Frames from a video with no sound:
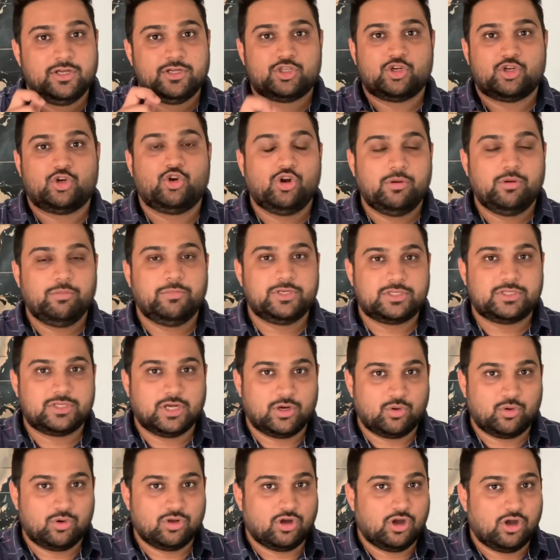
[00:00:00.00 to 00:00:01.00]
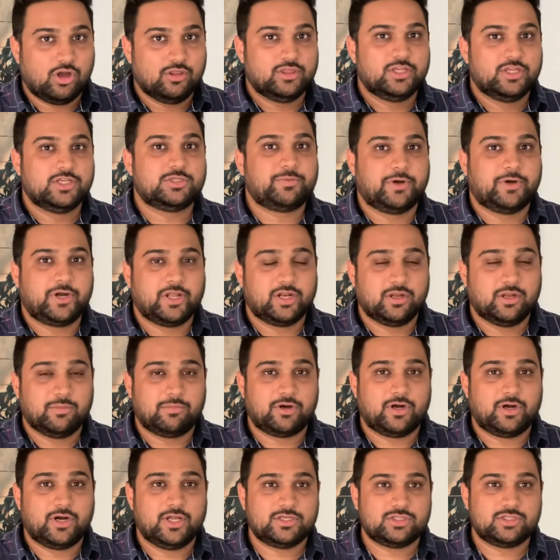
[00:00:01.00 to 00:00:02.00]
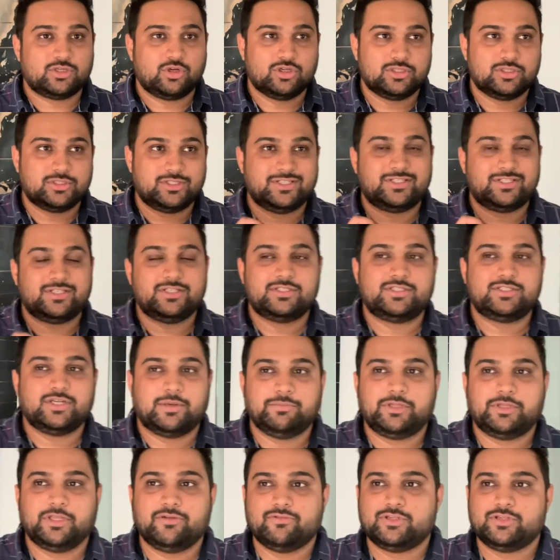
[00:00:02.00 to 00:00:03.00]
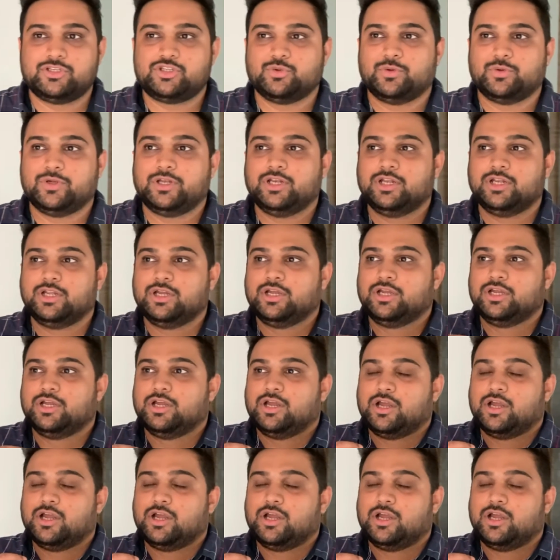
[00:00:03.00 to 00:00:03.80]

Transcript: so don't miss out on this particular products, because this is something which will